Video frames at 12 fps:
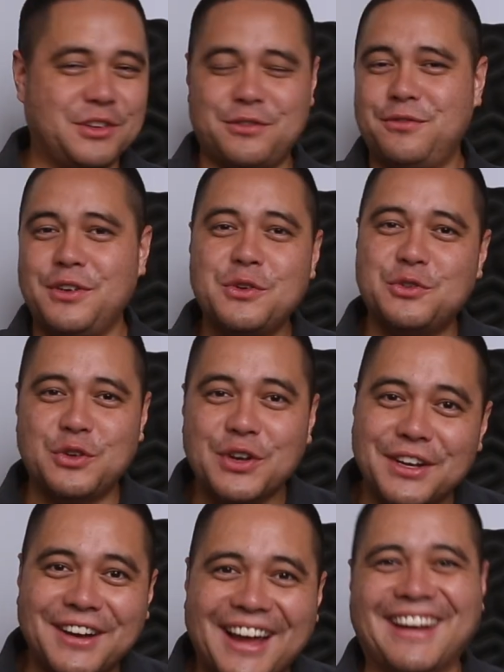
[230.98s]
feels
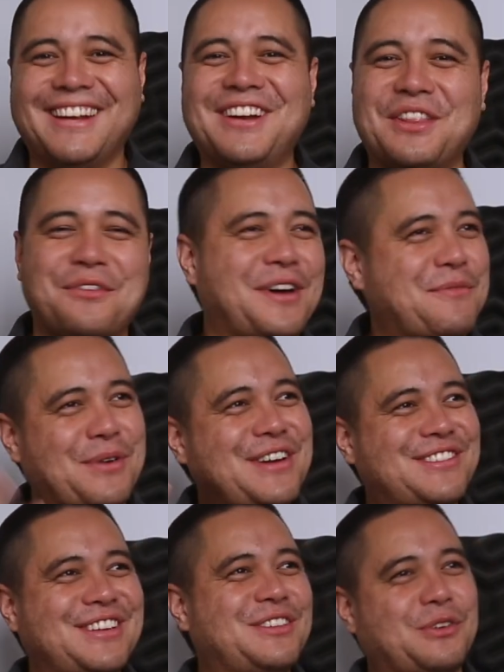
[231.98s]
good. I don't know, the
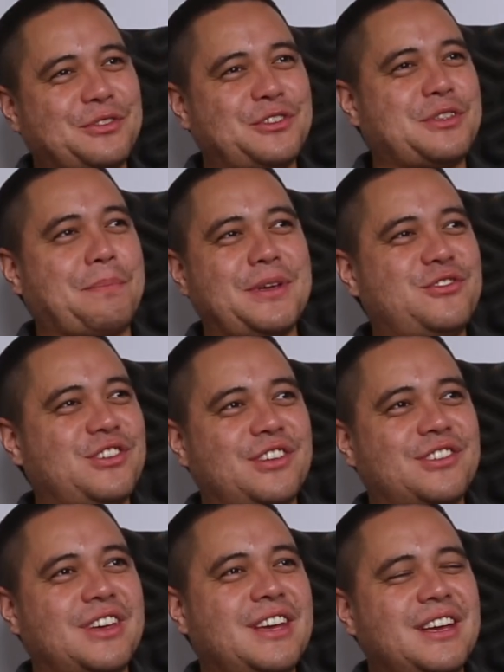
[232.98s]
vibrations or just the
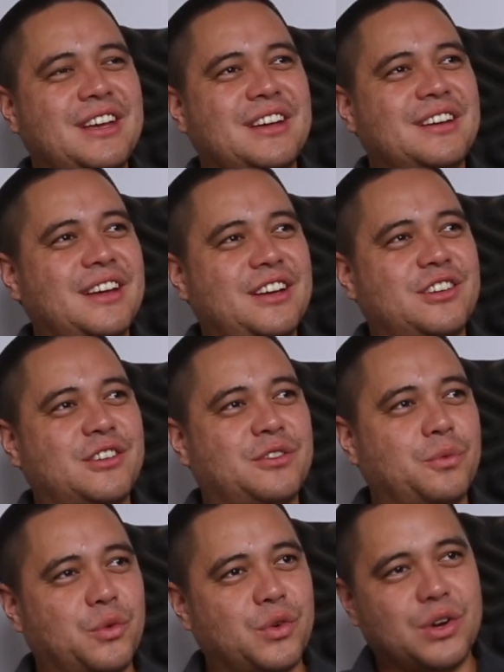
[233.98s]
pitches. It just
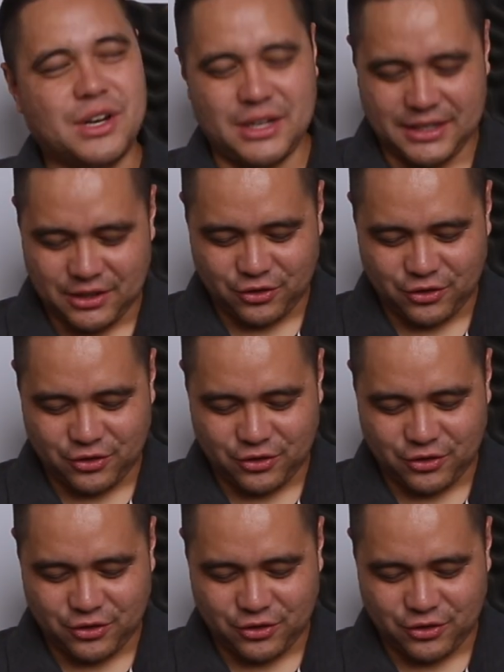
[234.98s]
really, the